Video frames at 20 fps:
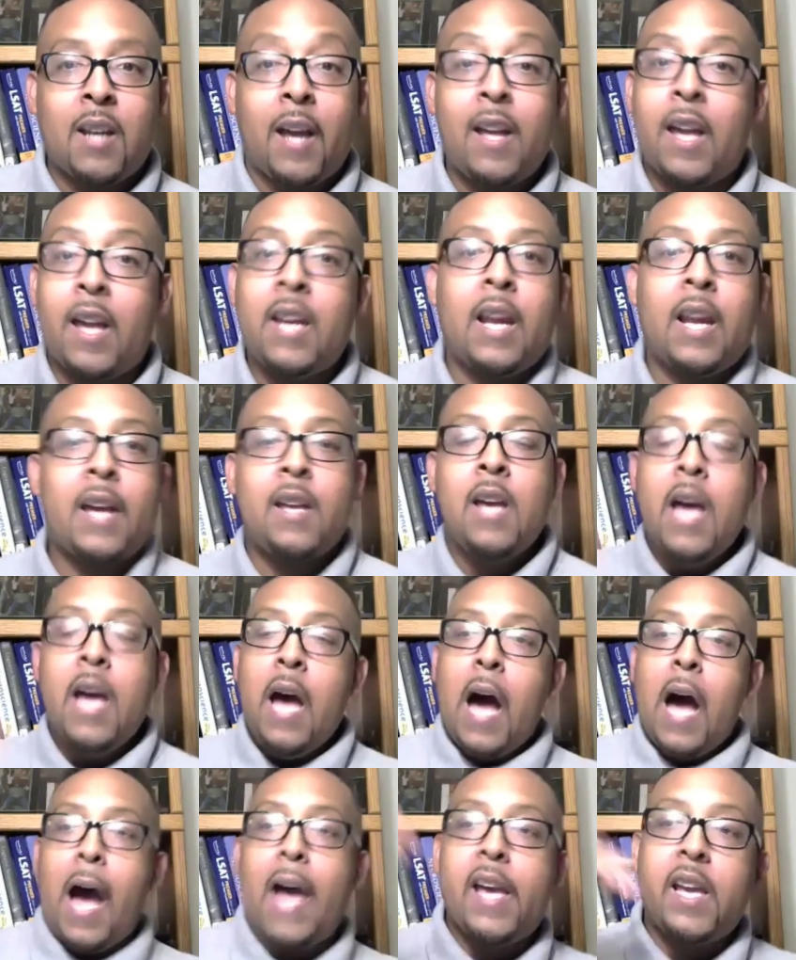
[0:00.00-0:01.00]
And I
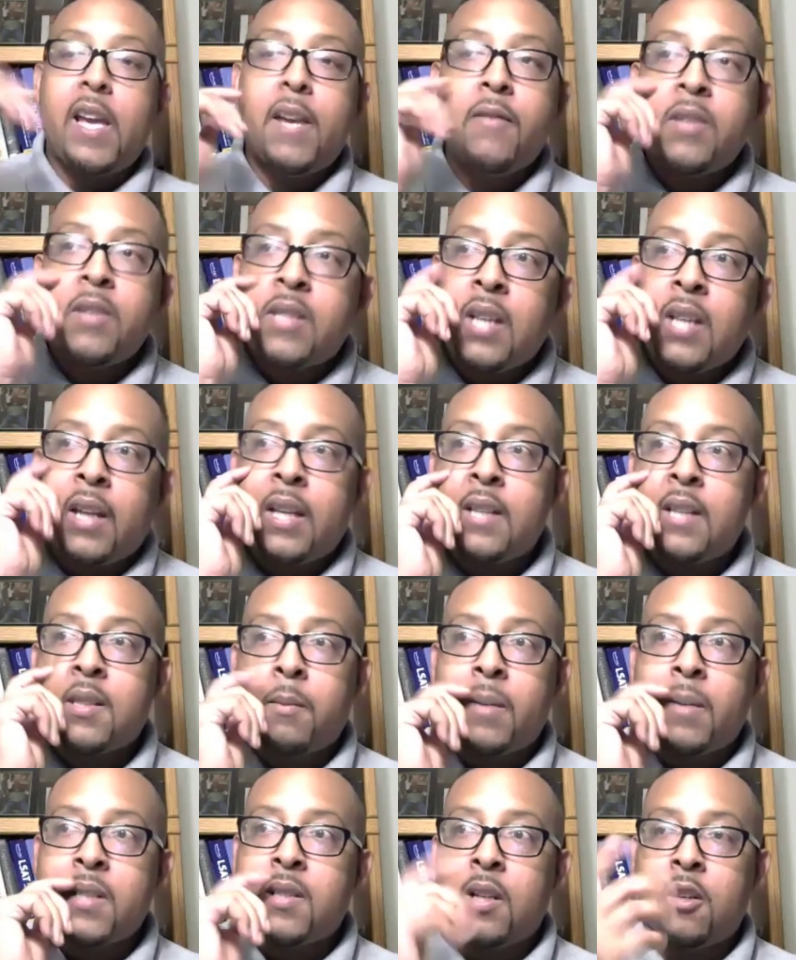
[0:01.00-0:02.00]
even tell that to my
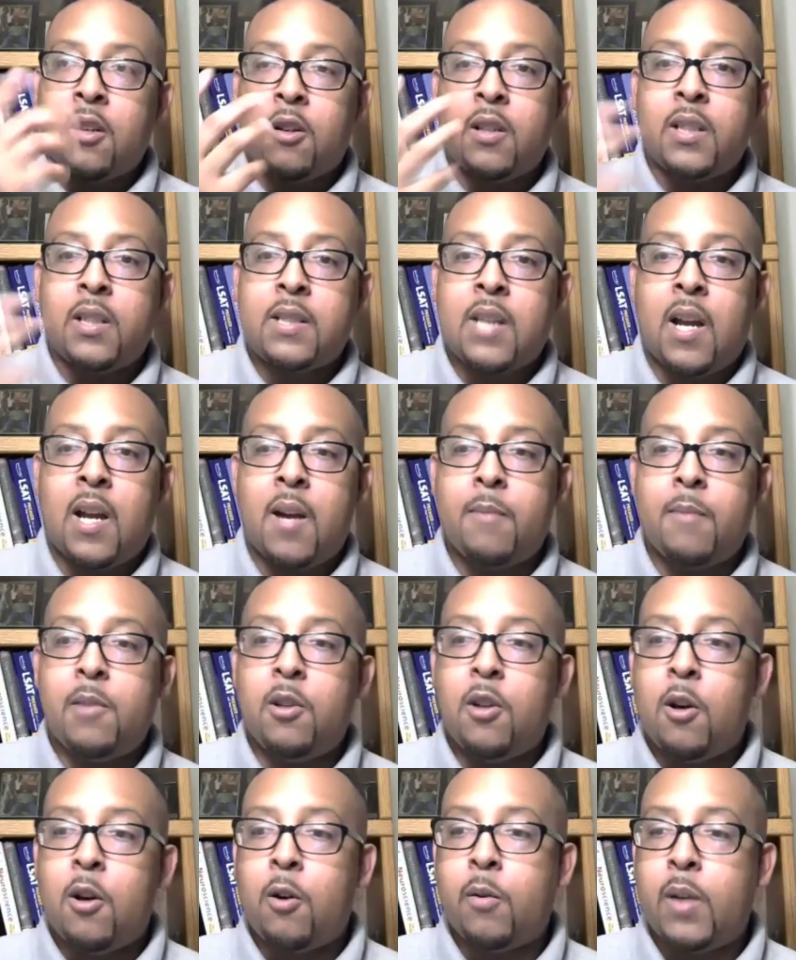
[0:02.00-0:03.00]
son all the time.
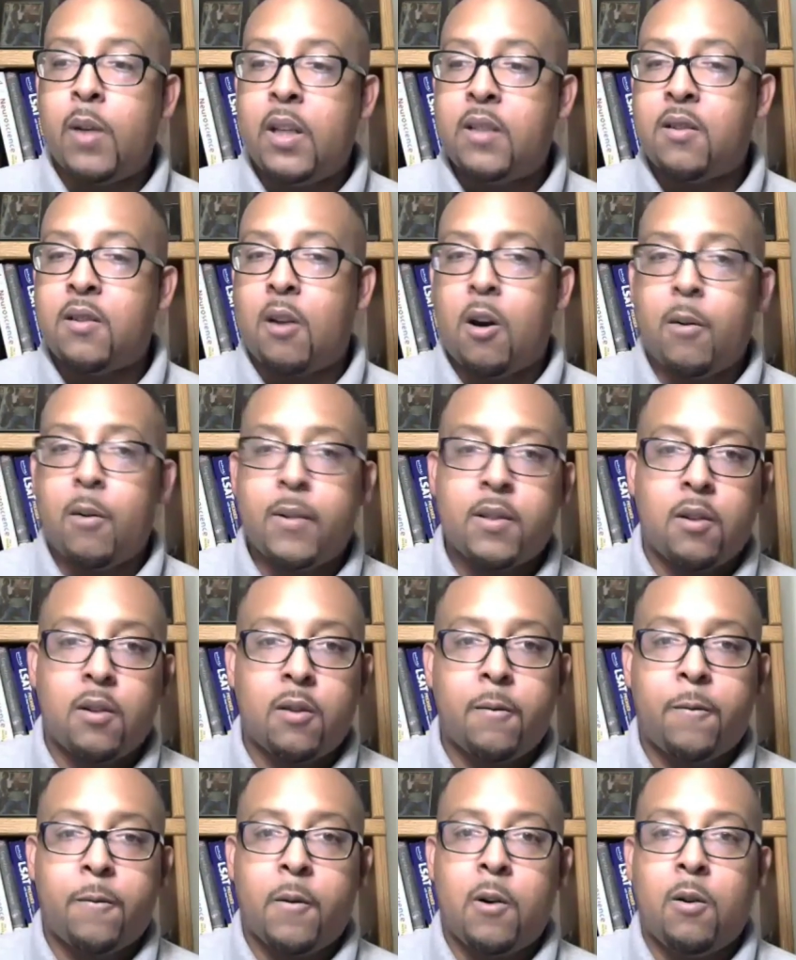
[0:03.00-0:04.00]
He's always on the
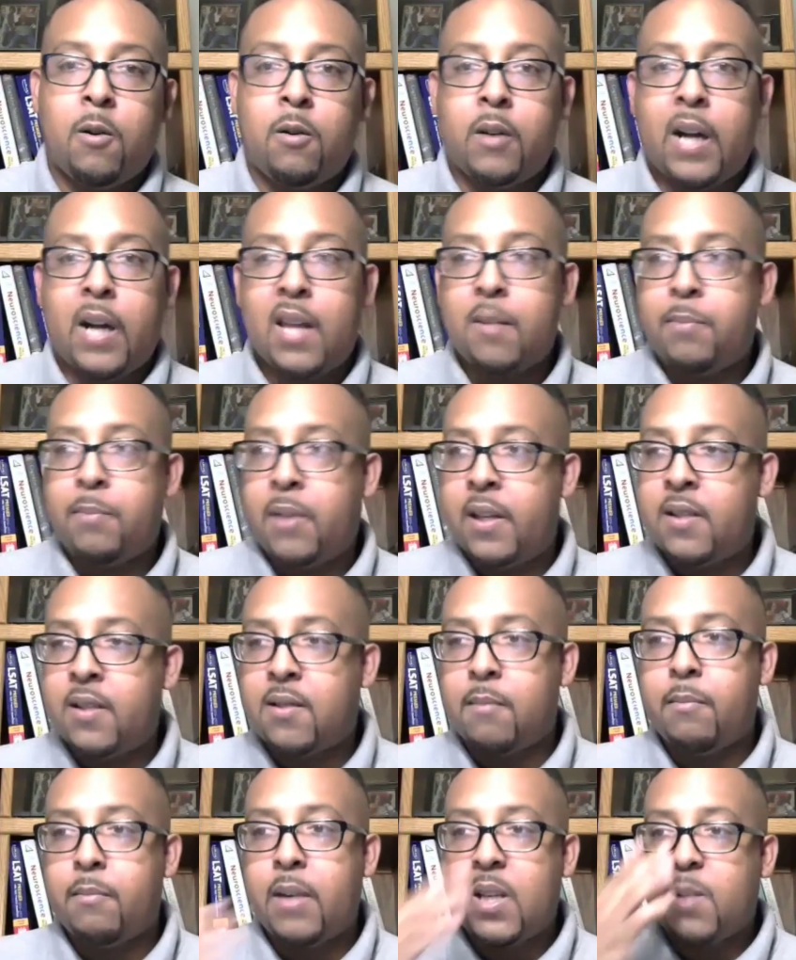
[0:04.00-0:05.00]
phone, got to playing some
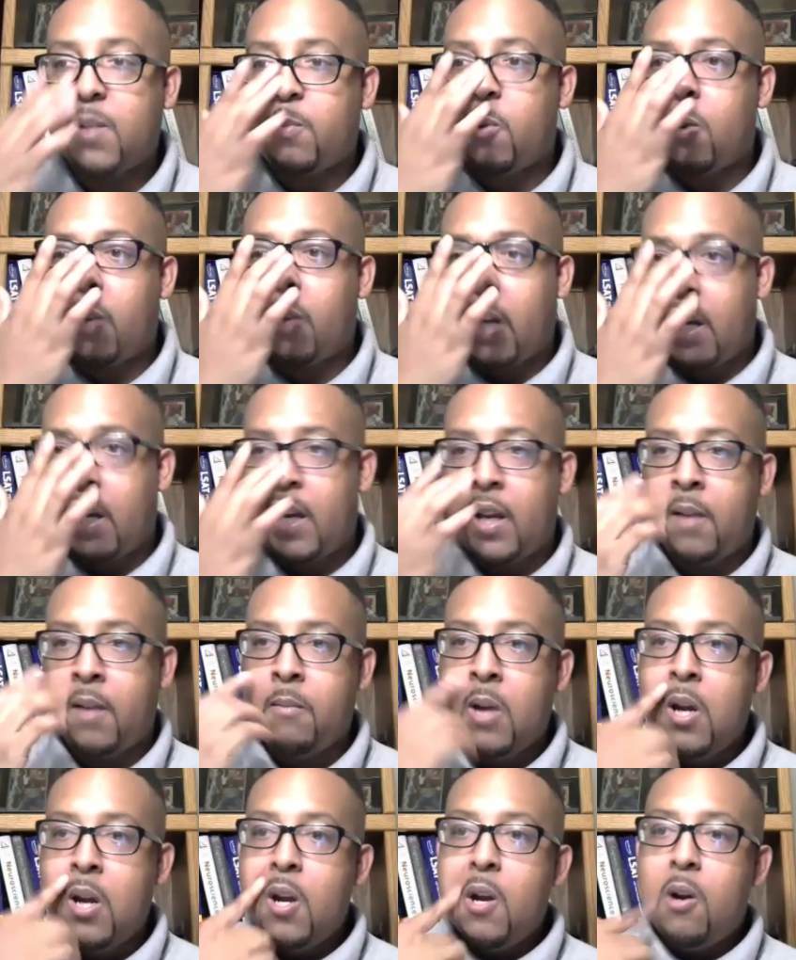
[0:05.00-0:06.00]
baseball game
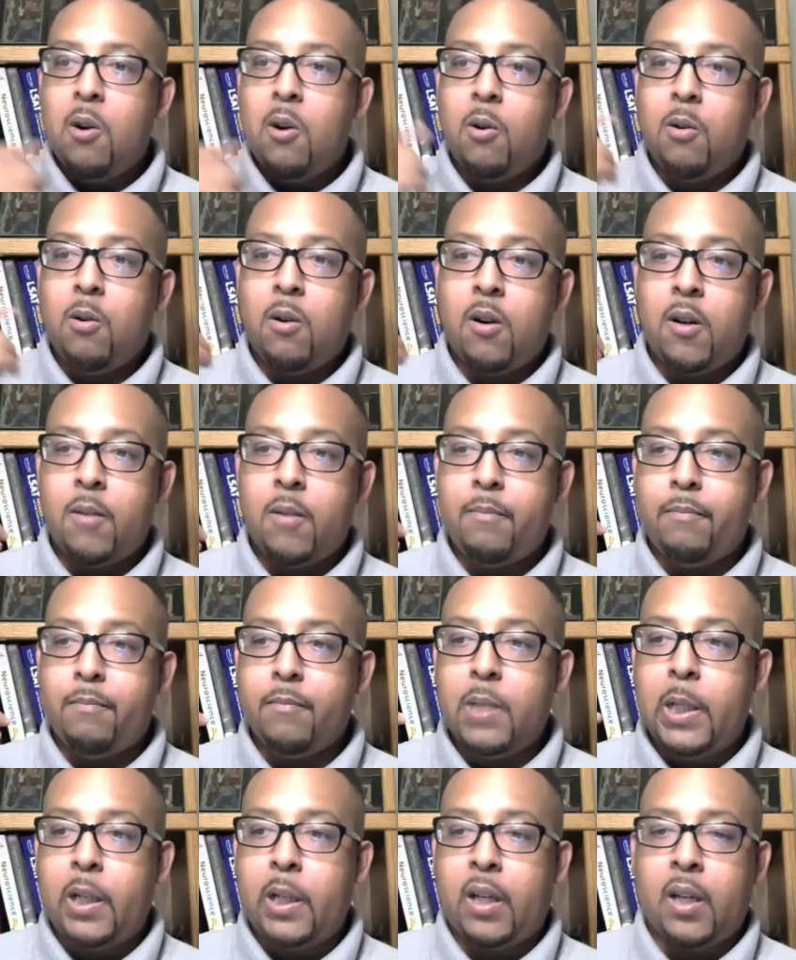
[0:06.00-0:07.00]
or
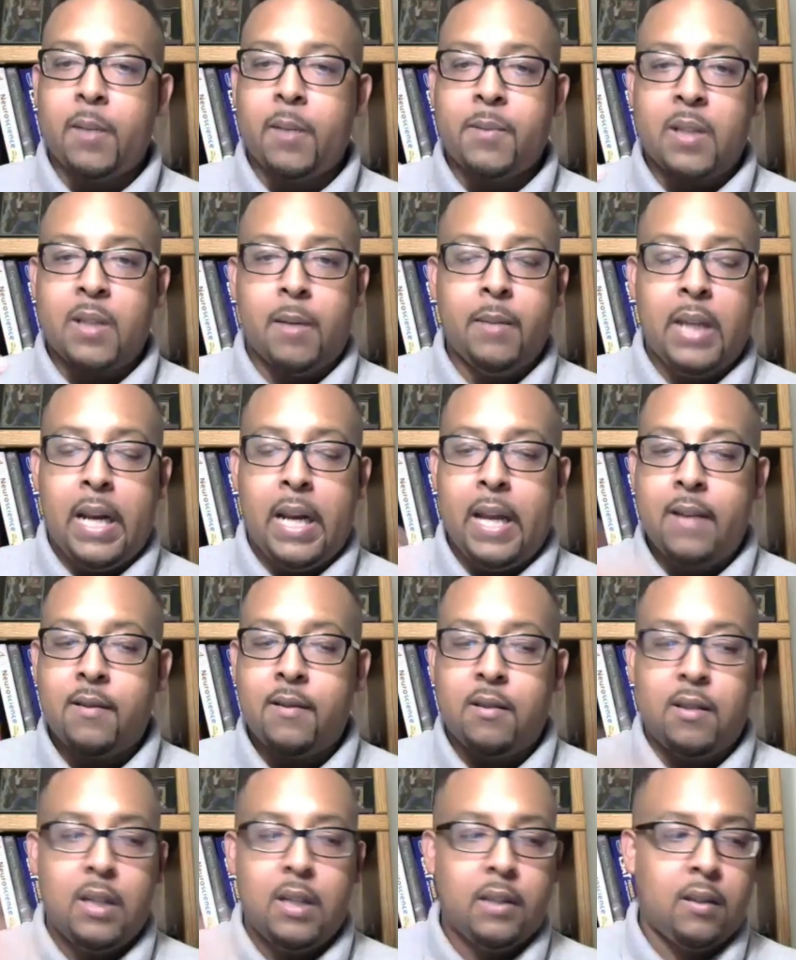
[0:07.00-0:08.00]
looking up something that has
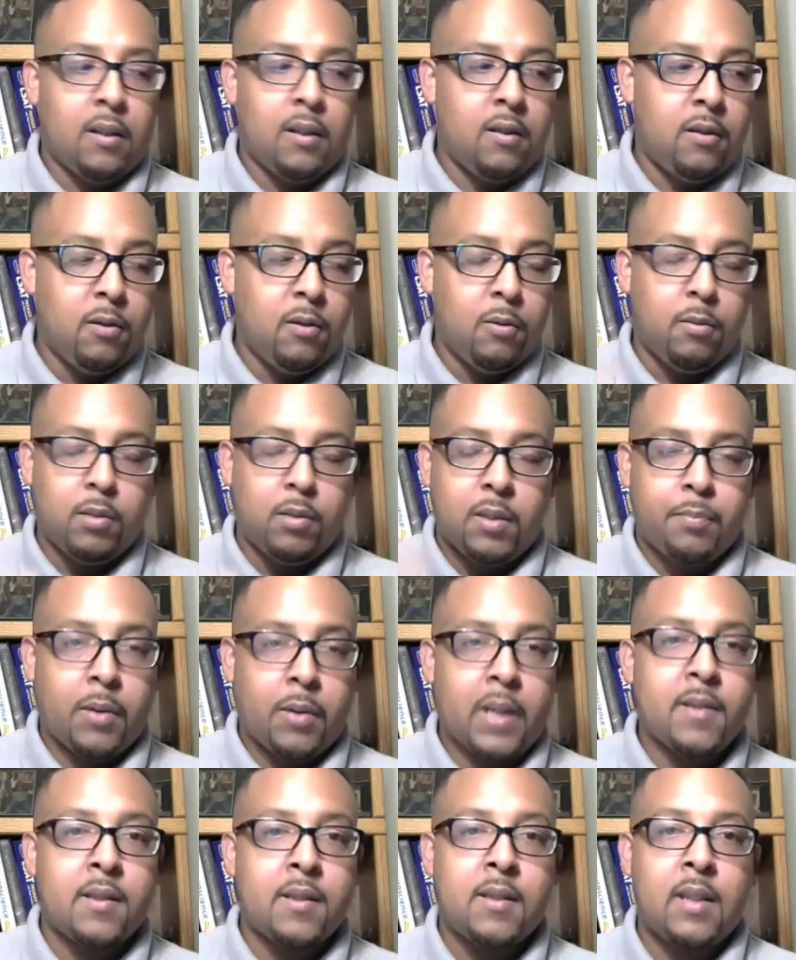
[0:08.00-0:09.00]
nothing to do with the
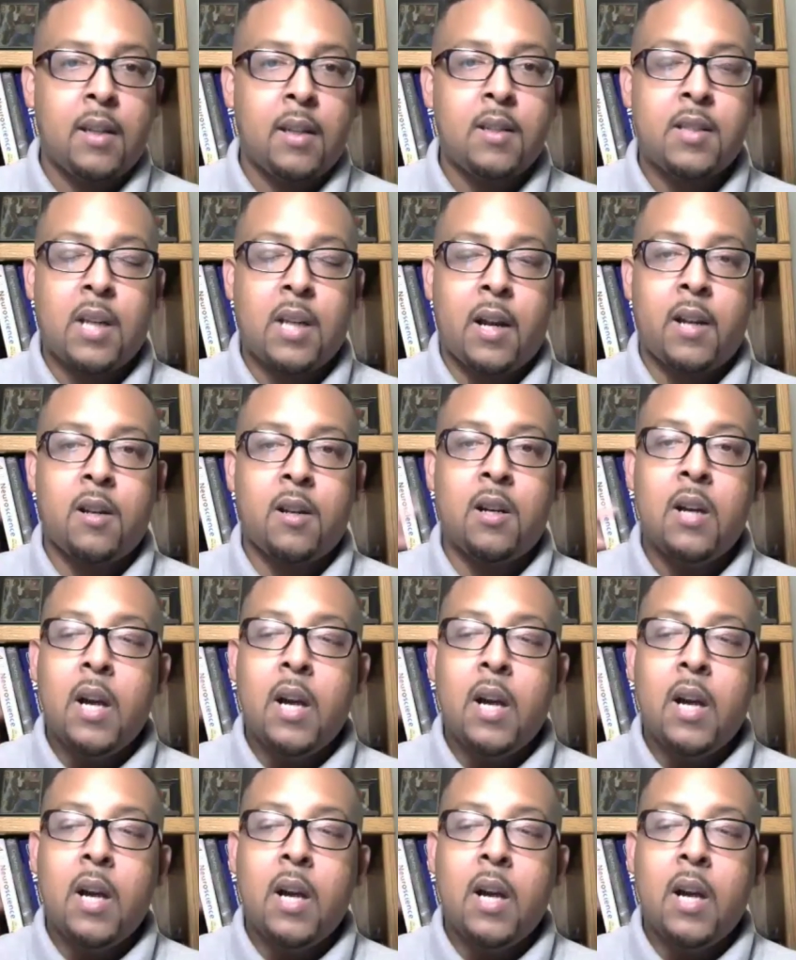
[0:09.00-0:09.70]
price of tea in China.